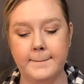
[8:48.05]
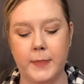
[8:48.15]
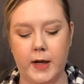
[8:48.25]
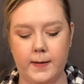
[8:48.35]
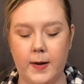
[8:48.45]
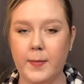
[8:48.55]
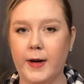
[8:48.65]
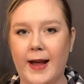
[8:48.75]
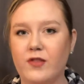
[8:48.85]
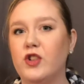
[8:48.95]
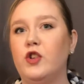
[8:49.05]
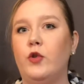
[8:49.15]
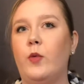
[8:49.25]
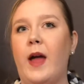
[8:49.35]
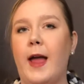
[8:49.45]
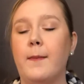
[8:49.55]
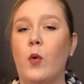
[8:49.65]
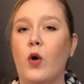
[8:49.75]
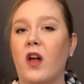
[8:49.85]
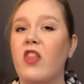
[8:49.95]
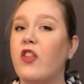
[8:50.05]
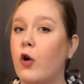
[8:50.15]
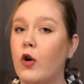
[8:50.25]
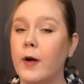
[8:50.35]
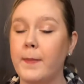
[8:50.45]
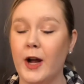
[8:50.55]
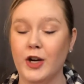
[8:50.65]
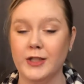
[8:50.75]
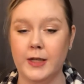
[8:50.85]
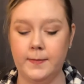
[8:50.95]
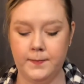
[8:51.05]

But I'm going to have to do a more thorough comparison.